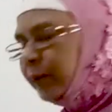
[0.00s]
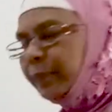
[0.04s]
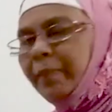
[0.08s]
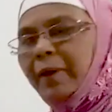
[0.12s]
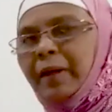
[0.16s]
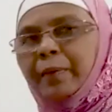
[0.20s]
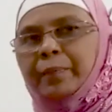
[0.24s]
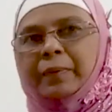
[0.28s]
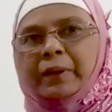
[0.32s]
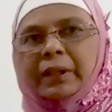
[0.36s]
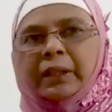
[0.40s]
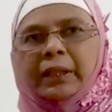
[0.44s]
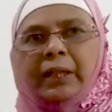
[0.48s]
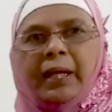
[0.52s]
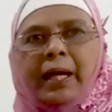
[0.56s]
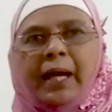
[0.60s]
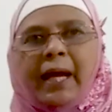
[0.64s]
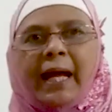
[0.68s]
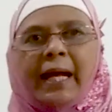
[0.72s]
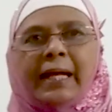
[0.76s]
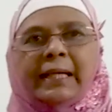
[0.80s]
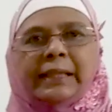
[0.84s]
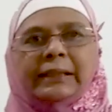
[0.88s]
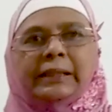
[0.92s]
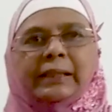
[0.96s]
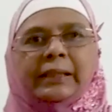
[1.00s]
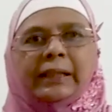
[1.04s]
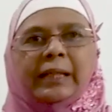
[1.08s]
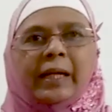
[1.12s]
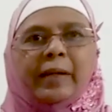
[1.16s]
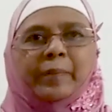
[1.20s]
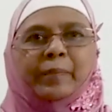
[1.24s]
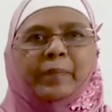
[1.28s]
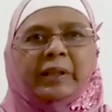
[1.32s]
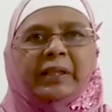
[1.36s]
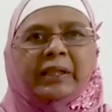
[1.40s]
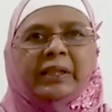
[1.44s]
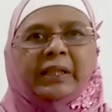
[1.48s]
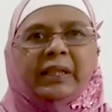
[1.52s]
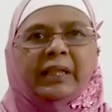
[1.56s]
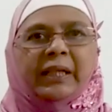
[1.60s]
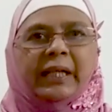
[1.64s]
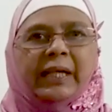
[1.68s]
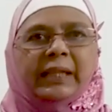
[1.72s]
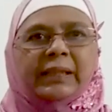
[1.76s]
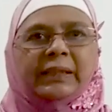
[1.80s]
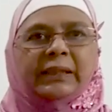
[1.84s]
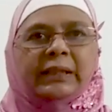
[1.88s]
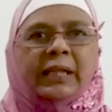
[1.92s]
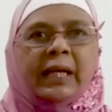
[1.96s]
the name indicates,
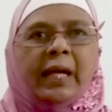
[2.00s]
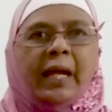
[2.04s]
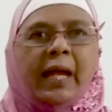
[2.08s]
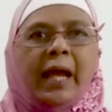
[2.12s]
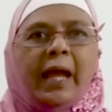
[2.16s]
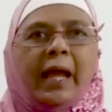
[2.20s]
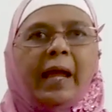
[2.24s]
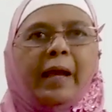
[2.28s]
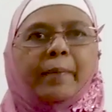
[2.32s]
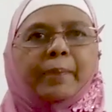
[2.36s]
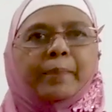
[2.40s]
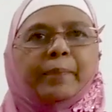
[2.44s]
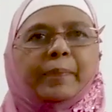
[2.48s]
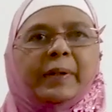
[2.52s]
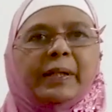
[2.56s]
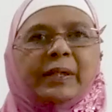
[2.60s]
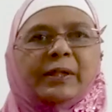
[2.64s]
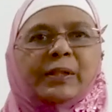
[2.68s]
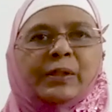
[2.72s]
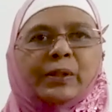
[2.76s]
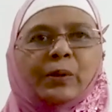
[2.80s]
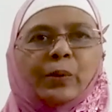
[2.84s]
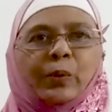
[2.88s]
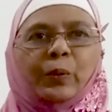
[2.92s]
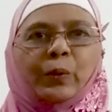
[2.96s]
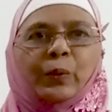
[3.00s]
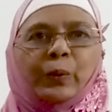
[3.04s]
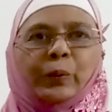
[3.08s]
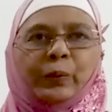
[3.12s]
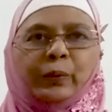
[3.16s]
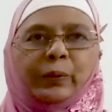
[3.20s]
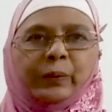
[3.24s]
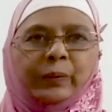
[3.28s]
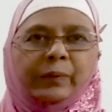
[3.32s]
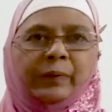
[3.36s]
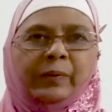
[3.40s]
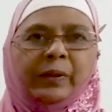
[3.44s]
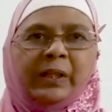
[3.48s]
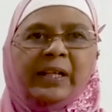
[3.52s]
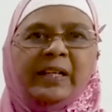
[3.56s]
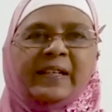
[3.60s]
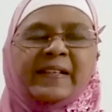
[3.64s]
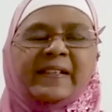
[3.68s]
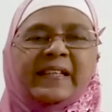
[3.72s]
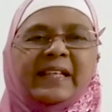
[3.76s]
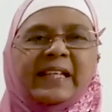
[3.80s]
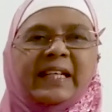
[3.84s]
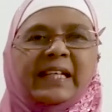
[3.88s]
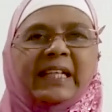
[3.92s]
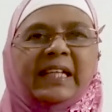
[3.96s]
episode, series
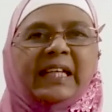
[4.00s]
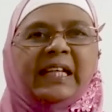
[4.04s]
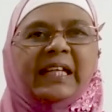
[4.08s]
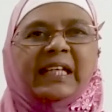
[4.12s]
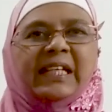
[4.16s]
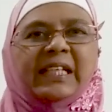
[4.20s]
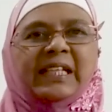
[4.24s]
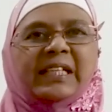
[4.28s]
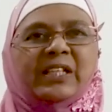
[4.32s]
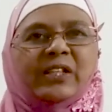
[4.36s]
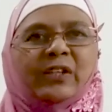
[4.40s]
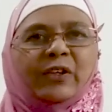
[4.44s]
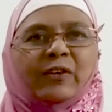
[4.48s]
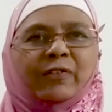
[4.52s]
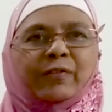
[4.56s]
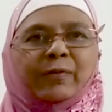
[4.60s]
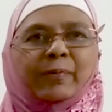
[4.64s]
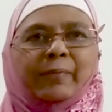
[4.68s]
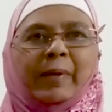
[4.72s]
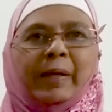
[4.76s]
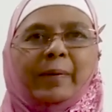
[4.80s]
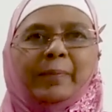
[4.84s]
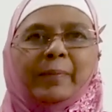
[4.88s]
of memories are there.